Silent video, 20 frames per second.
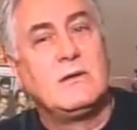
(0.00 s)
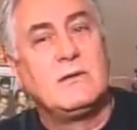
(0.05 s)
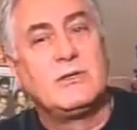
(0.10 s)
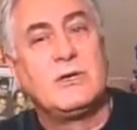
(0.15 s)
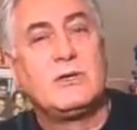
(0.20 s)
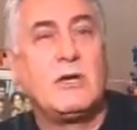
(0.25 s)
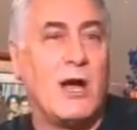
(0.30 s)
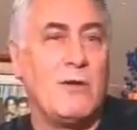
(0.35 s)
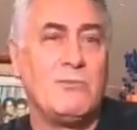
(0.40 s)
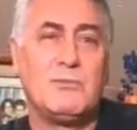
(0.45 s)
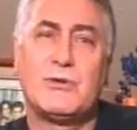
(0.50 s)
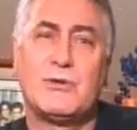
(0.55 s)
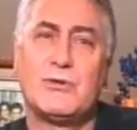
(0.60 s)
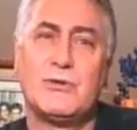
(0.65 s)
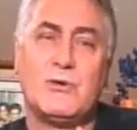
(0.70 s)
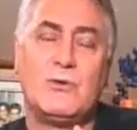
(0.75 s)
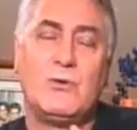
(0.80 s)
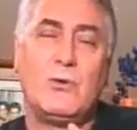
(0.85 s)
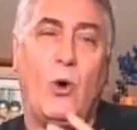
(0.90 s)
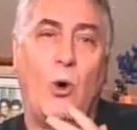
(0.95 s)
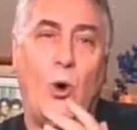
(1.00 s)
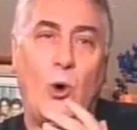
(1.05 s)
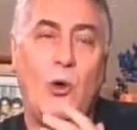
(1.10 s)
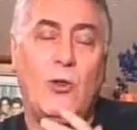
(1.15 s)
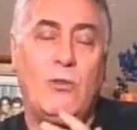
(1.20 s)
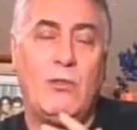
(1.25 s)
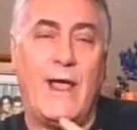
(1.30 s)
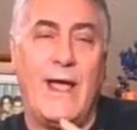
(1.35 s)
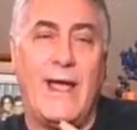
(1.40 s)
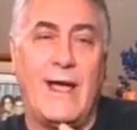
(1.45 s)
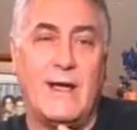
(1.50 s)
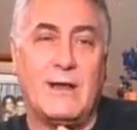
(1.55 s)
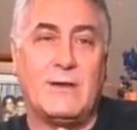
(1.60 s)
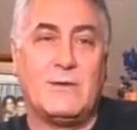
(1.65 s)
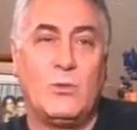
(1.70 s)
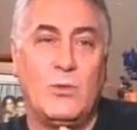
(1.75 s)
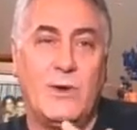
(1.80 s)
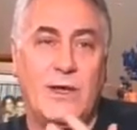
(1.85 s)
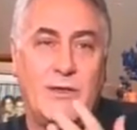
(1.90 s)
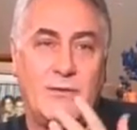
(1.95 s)
come through all
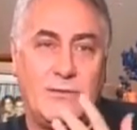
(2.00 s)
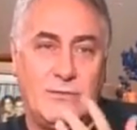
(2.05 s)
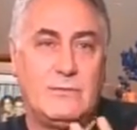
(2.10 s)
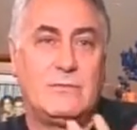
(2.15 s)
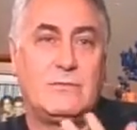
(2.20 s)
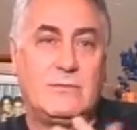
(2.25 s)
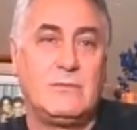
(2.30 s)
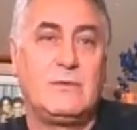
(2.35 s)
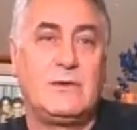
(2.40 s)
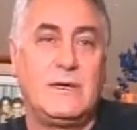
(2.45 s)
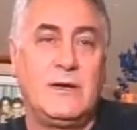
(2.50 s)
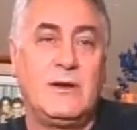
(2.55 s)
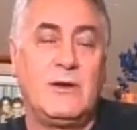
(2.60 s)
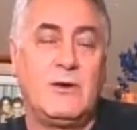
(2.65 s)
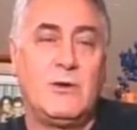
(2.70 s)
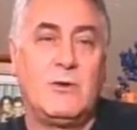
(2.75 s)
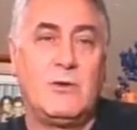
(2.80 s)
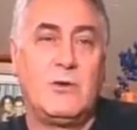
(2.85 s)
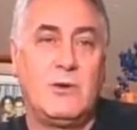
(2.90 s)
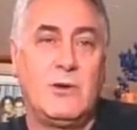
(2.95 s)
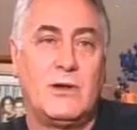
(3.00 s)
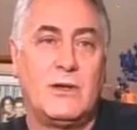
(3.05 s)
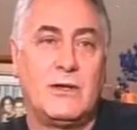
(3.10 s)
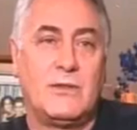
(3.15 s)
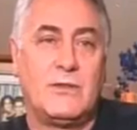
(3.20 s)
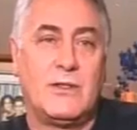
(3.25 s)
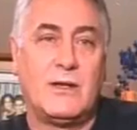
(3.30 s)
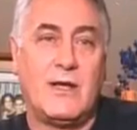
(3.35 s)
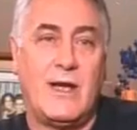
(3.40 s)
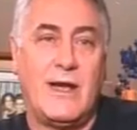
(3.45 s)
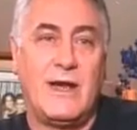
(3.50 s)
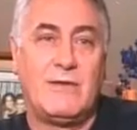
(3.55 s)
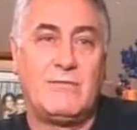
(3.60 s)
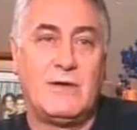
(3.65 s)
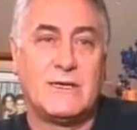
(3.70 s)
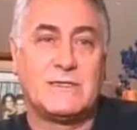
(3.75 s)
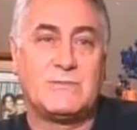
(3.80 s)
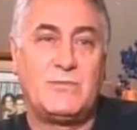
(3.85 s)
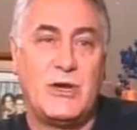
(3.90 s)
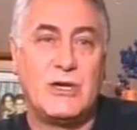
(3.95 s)
that with, you know, the kind of
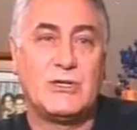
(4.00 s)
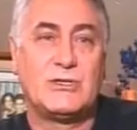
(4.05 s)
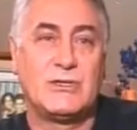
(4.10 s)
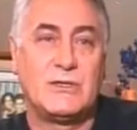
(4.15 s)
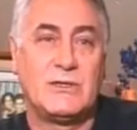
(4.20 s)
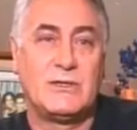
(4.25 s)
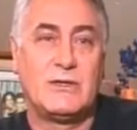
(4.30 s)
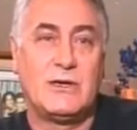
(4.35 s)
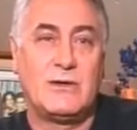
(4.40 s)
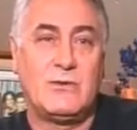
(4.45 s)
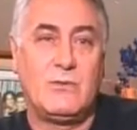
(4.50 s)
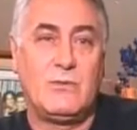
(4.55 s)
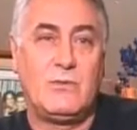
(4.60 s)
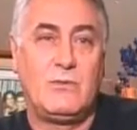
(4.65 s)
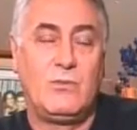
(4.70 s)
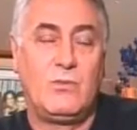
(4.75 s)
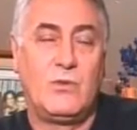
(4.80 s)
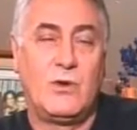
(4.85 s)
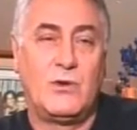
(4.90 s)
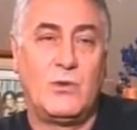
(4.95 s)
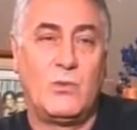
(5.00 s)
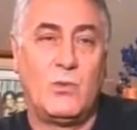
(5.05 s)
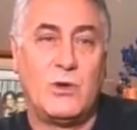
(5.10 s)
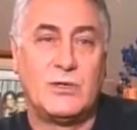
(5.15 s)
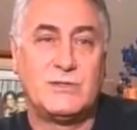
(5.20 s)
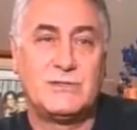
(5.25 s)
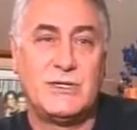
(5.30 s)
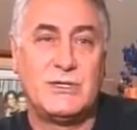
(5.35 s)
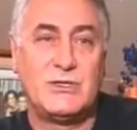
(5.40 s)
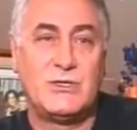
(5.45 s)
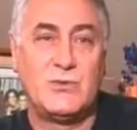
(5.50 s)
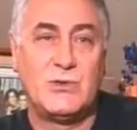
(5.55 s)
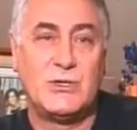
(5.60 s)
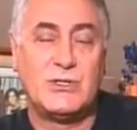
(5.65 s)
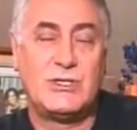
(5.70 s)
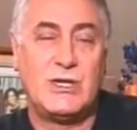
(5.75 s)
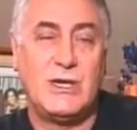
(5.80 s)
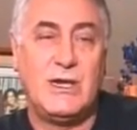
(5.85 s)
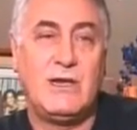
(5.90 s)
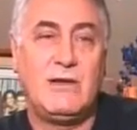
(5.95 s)
expression that one wanted to
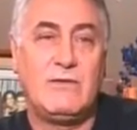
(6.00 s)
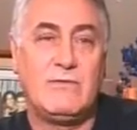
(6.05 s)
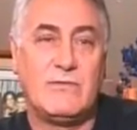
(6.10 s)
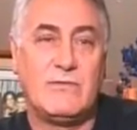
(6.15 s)
achieve.